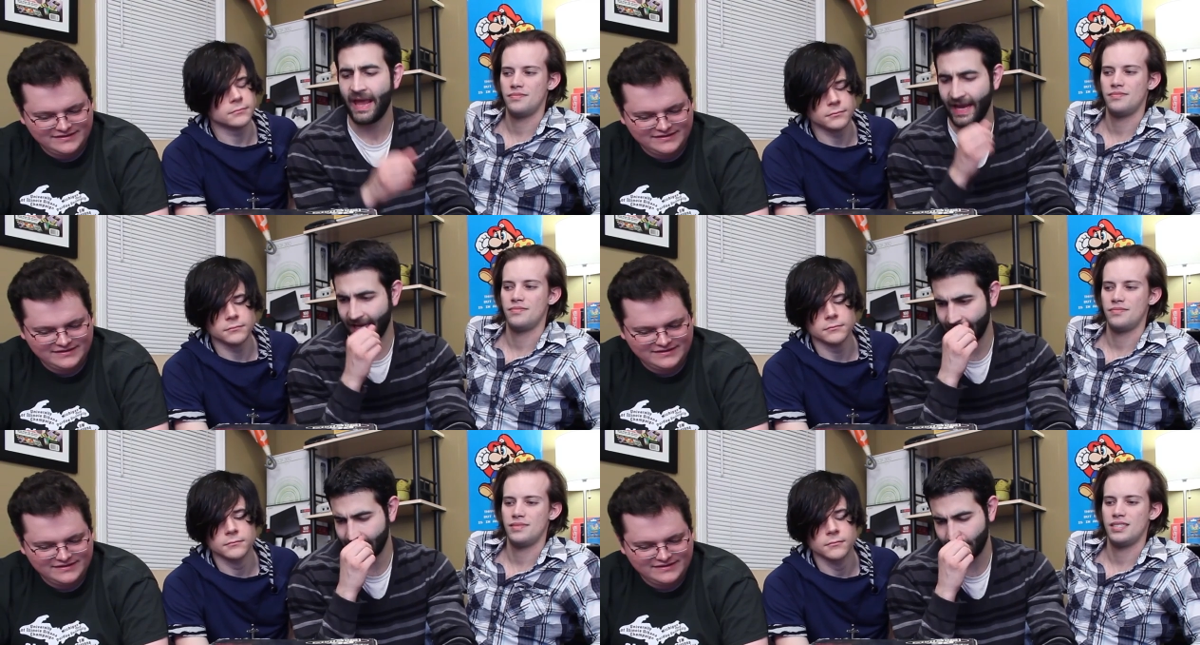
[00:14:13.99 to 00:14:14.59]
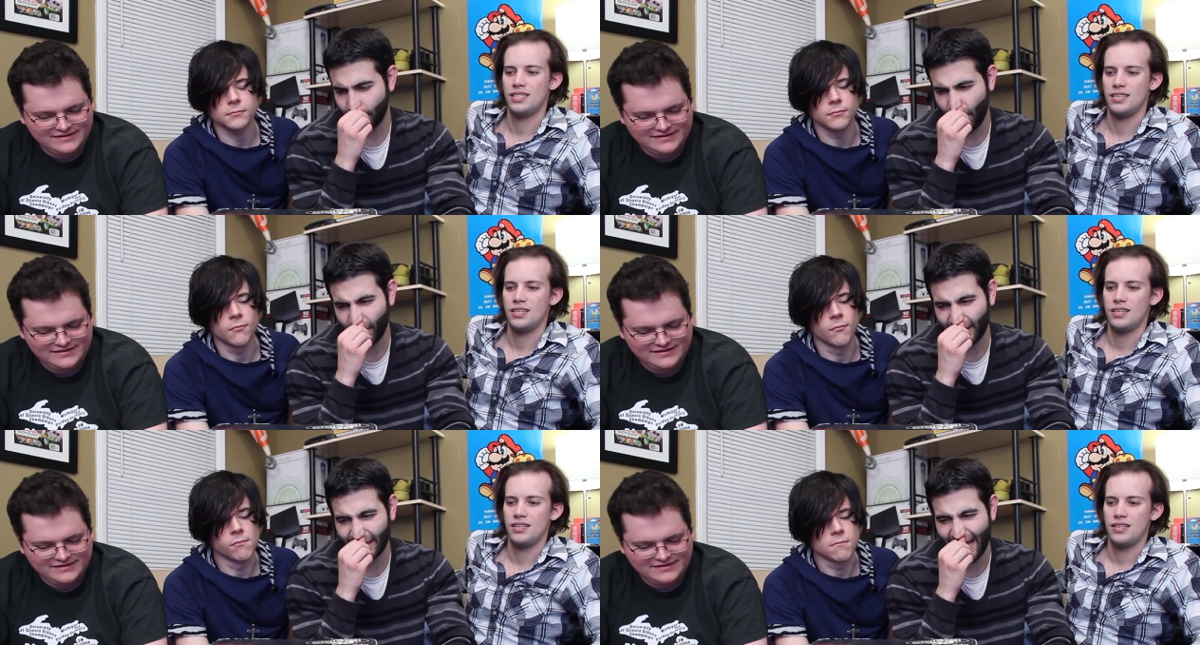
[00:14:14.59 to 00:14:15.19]
Speaker 1: and there
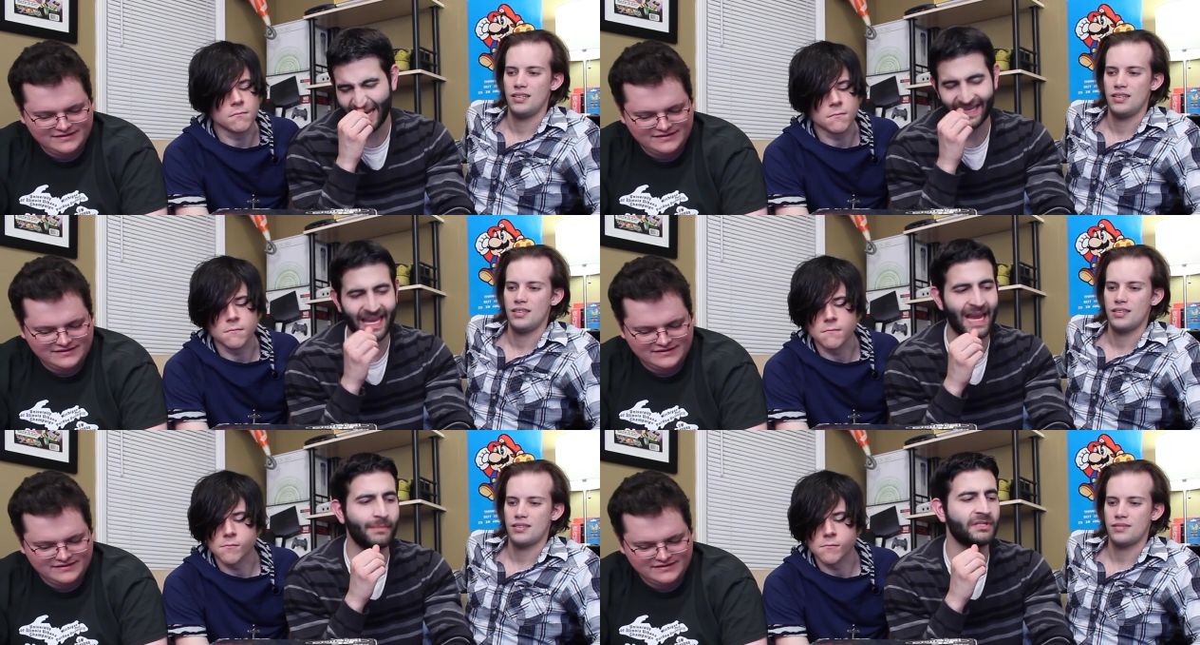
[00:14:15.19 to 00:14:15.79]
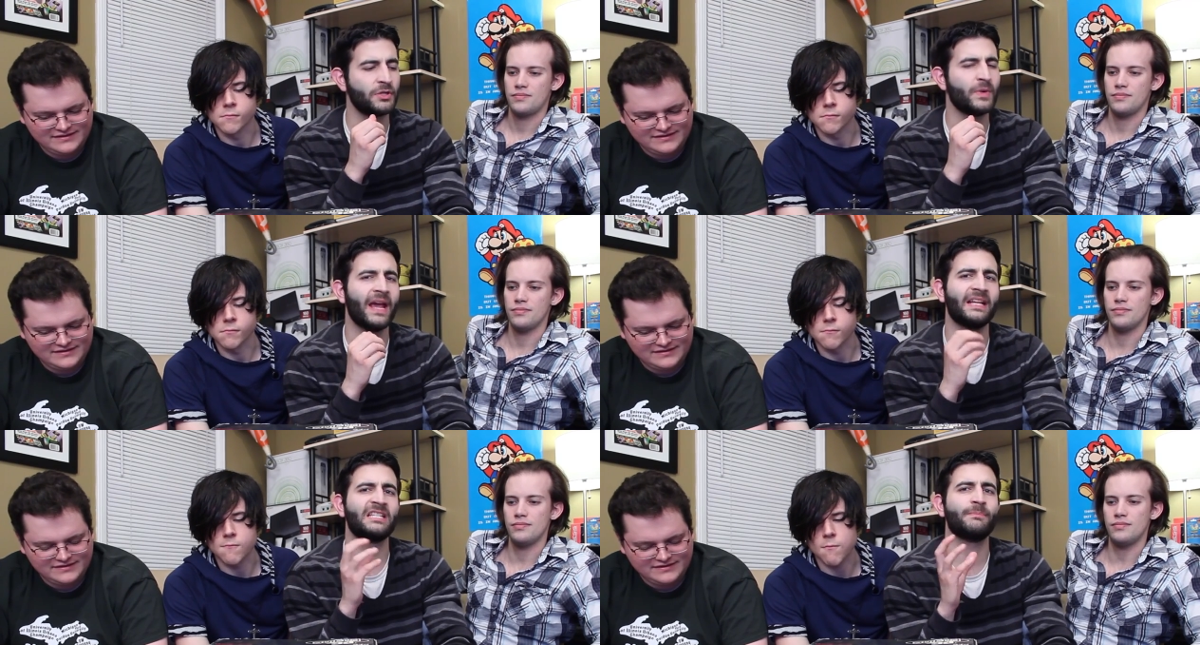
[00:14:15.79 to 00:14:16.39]
aren't a lot of games that you
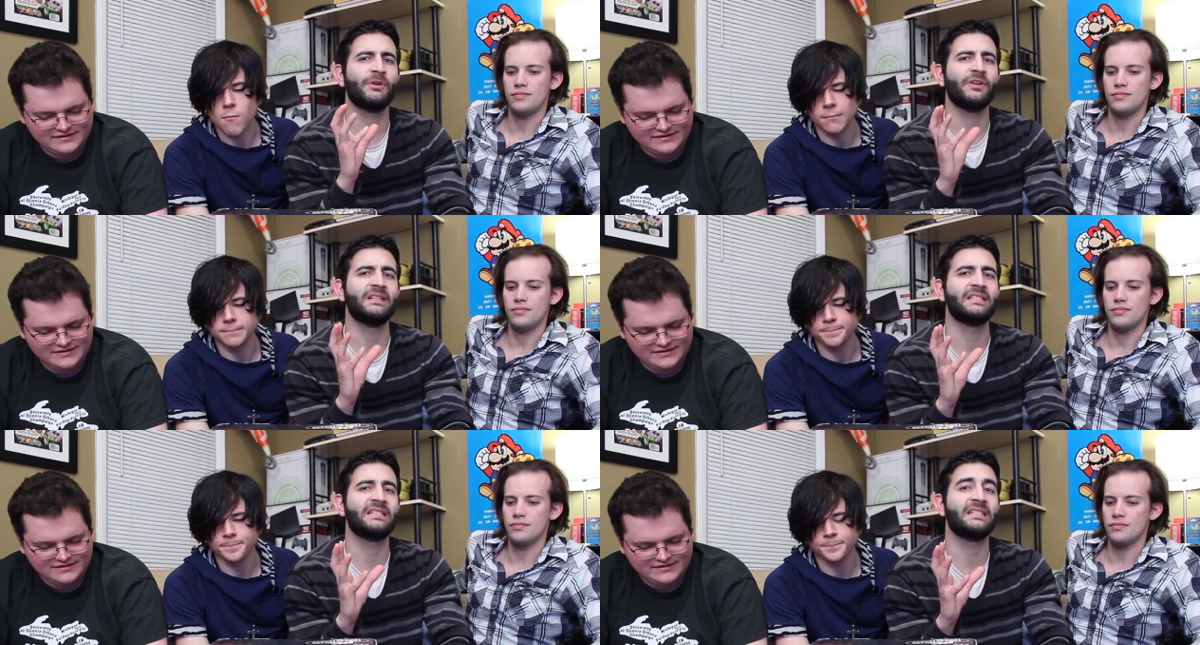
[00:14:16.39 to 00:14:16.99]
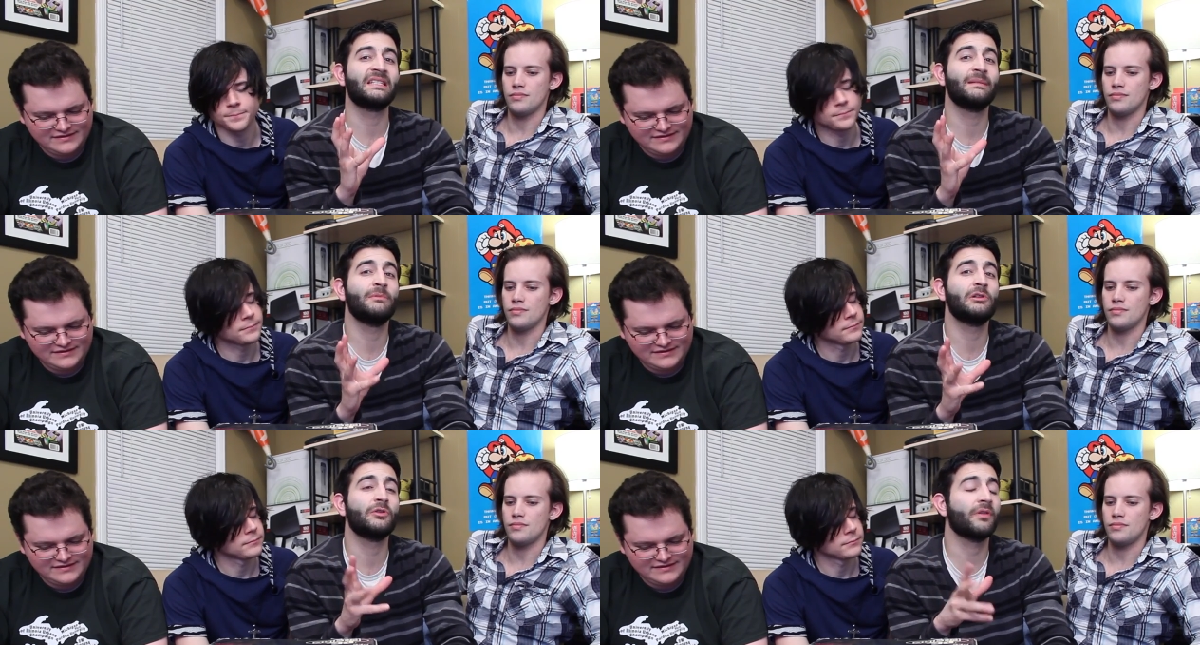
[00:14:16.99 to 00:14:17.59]
can experience
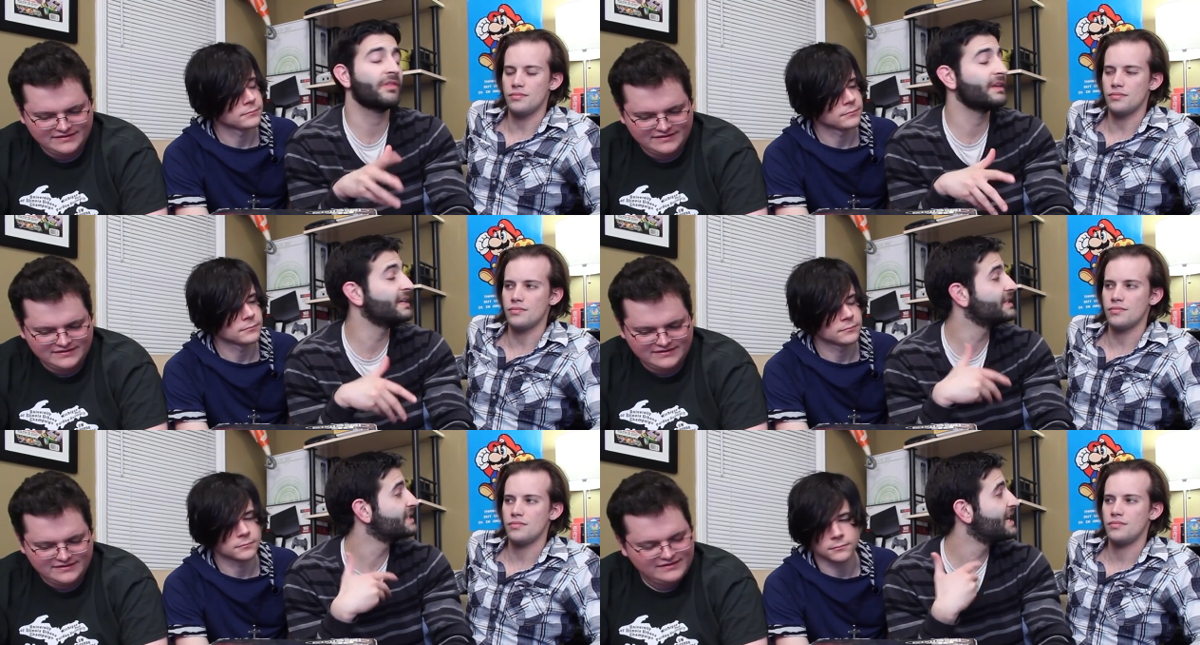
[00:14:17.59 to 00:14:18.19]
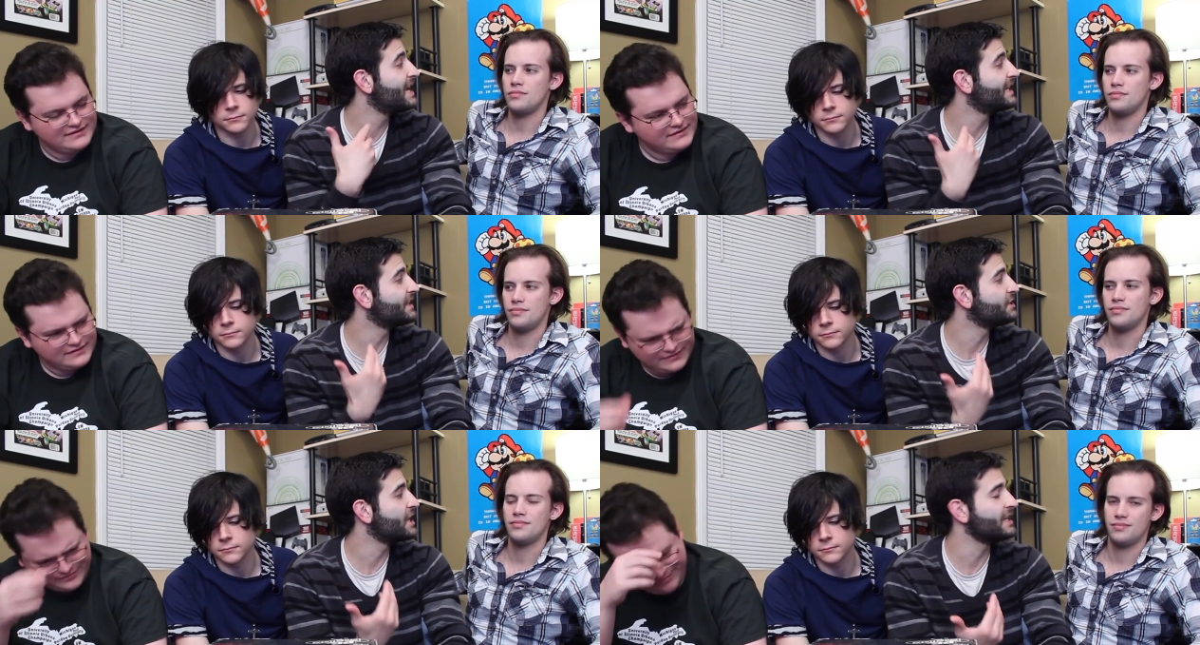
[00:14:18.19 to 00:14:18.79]
similar things on
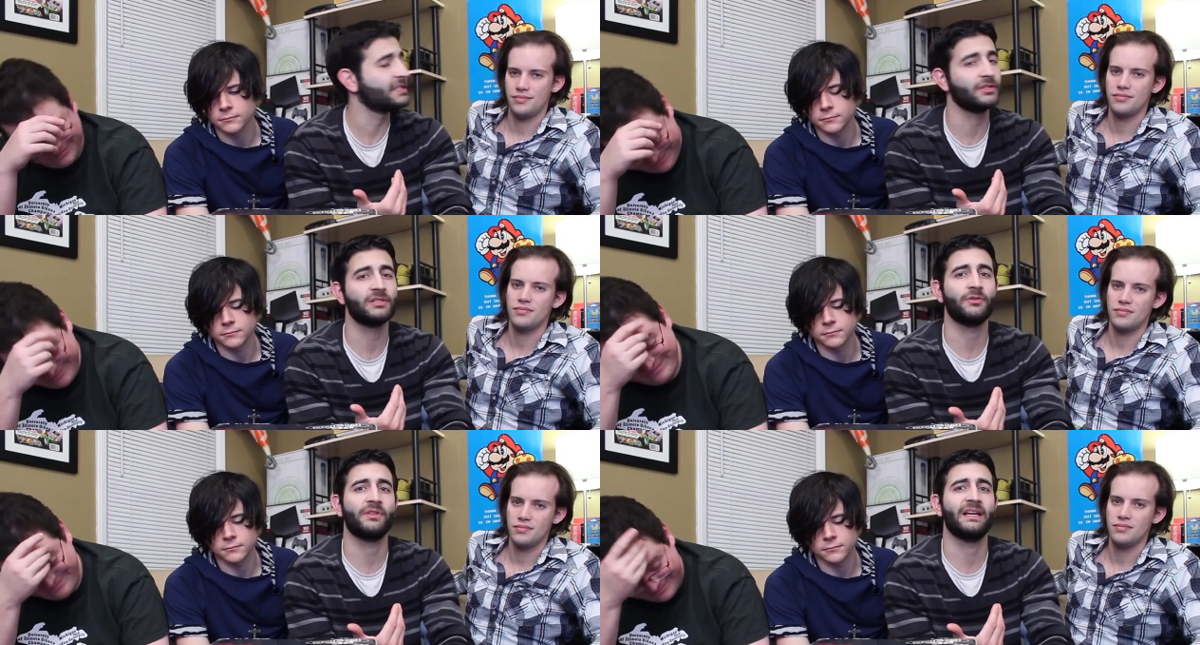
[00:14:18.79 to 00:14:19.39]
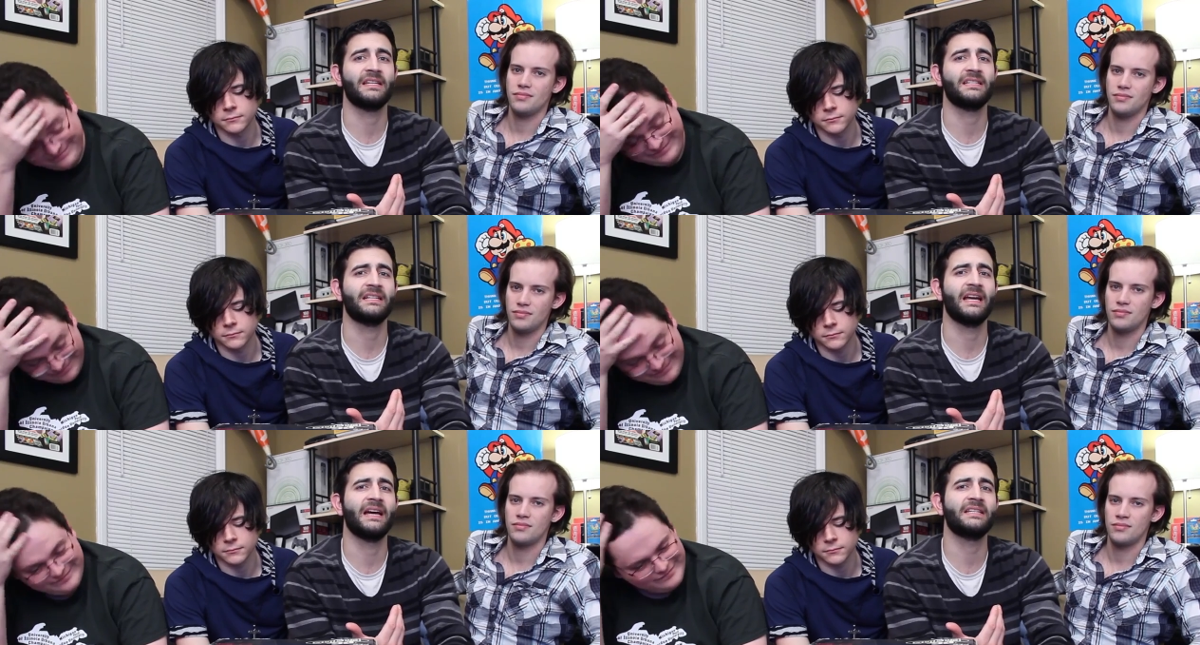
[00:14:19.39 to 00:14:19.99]
in the Genesis or the
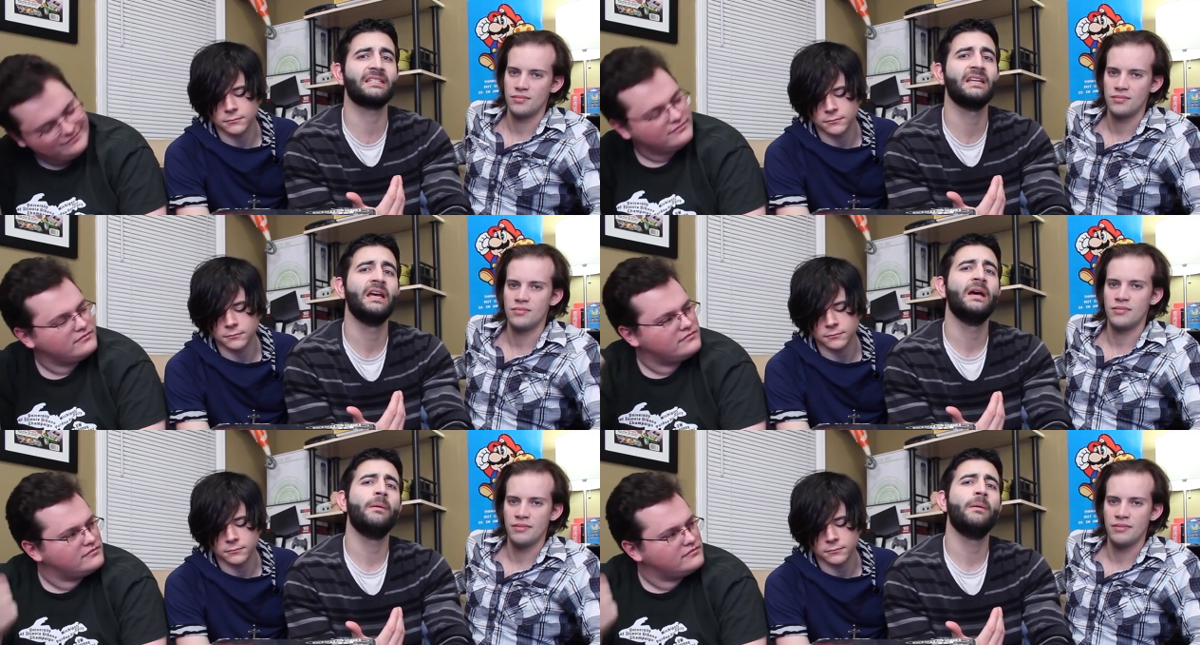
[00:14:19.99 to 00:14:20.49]
SNES,